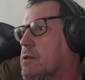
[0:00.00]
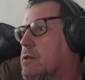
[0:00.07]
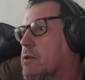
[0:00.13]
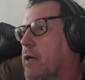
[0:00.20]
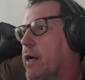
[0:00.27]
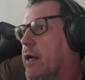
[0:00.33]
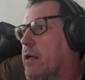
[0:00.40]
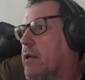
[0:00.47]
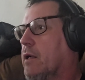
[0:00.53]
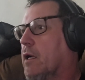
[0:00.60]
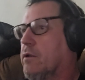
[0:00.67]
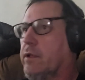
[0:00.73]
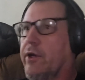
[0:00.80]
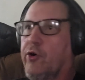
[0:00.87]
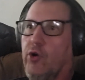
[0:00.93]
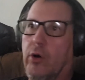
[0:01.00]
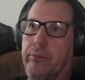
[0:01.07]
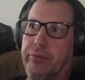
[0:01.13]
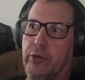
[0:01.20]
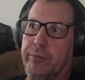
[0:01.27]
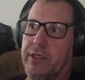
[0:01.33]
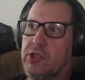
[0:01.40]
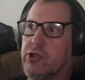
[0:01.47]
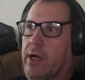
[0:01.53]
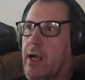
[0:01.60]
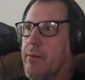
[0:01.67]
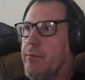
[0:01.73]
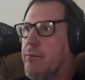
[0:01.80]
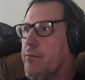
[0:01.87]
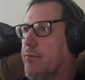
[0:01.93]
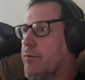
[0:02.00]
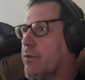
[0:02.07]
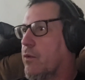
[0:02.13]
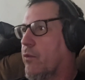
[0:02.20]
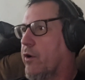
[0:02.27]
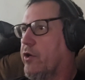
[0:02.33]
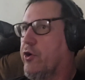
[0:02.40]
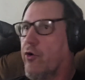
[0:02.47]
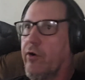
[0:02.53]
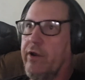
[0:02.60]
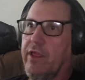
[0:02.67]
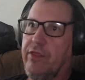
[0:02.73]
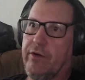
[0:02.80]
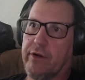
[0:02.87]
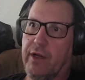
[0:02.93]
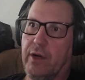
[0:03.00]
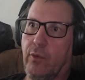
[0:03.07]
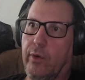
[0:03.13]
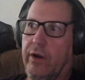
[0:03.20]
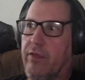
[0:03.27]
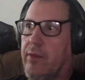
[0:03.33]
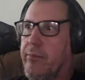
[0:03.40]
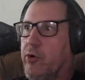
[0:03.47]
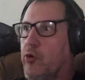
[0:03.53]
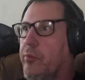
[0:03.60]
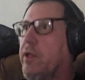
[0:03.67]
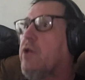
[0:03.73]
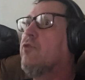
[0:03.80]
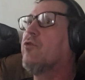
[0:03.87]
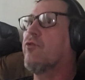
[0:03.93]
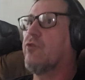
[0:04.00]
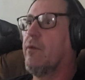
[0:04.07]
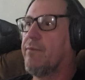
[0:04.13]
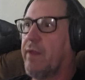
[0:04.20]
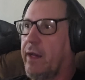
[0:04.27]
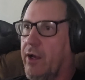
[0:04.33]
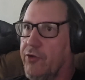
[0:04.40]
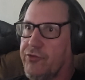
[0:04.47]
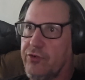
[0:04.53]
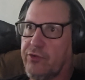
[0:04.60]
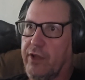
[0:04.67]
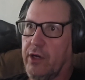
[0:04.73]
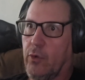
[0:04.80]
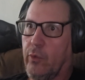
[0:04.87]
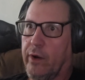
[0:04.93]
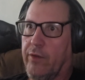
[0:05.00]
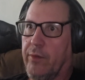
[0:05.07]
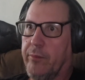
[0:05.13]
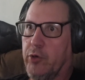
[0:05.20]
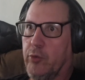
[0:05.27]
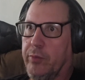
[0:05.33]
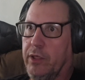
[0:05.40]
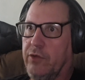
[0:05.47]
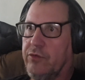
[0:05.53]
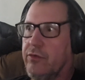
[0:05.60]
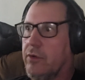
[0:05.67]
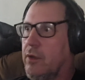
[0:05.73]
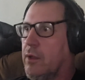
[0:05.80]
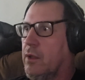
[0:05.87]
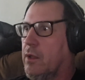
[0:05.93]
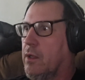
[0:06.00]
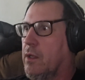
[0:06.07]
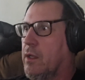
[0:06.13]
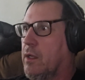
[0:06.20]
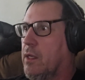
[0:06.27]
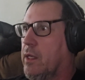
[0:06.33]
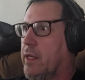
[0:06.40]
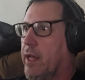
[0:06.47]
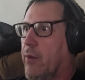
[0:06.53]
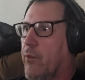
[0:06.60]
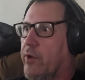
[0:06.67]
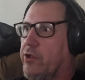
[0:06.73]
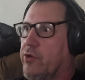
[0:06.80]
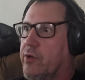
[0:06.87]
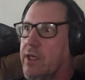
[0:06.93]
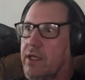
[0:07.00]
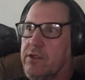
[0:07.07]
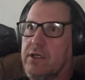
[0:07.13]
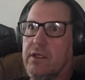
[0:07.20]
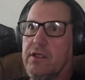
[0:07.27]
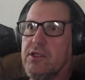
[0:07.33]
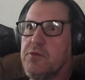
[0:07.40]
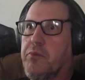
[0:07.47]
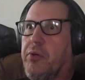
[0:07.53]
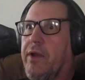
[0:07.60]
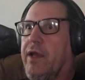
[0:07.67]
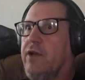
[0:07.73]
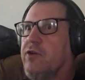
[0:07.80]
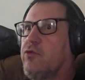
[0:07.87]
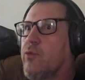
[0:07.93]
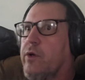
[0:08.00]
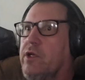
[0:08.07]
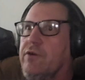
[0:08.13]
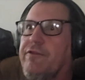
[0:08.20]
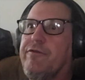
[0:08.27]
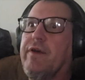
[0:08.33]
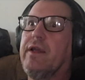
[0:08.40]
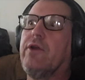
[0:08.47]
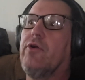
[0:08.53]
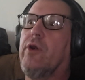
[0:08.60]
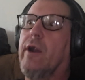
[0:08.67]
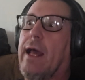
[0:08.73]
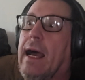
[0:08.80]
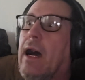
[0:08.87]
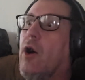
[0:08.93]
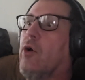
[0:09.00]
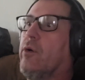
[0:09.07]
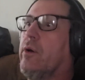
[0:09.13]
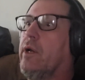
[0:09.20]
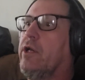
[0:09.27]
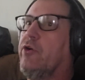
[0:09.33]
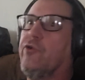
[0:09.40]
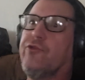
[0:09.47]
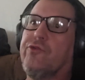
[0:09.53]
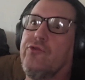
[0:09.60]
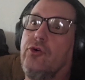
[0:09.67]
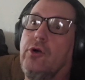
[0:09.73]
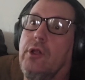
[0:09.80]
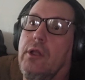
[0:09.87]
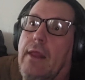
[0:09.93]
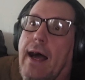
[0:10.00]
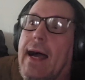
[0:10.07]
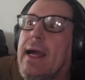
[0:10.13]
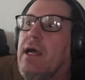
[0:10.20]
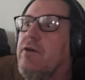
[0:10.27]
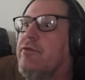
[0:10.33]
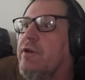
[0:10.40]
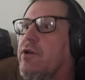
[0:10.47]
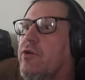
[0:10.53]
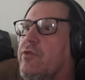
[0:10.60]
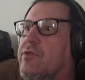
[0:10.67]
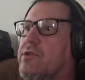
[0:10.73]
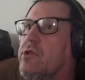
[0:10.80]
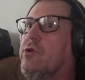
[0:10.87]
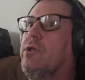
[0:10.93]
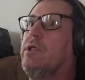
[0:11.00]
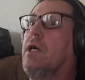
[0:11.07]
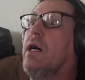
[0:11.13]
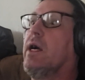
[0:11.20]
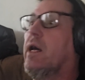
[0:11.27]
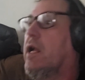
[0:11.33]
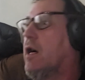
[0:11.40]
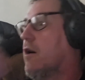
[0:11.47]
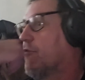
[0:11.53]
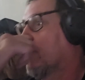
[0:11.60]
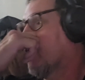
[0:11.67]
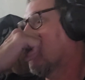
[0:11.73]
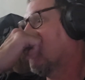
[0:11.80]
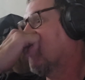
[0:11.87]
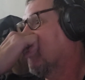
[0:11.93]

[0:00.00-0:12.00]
right? A literal booby trap where you're either going to wear the boobies or something else is going to wear the boobies. And when you get to this place where you figure it out and you're still alive and you're still young enough,